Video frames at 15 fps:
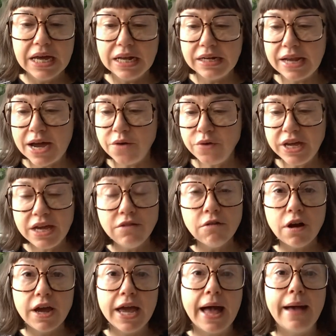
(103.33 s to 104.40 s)
Now here
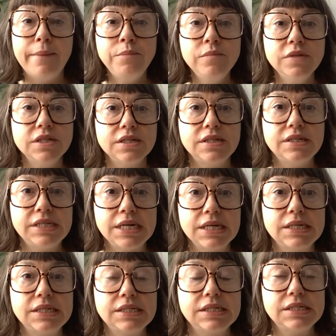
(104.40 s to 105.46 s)
I am,
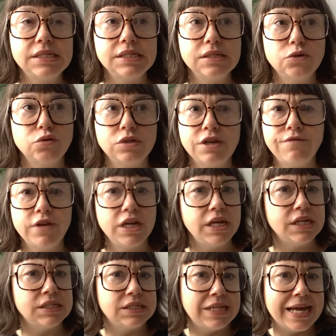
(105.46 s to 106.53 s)
6 or 7
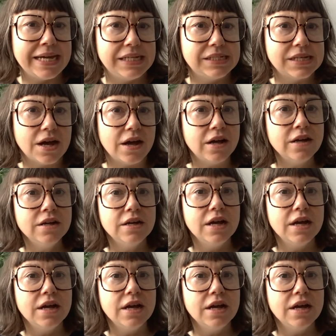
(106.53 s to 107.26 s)
years later,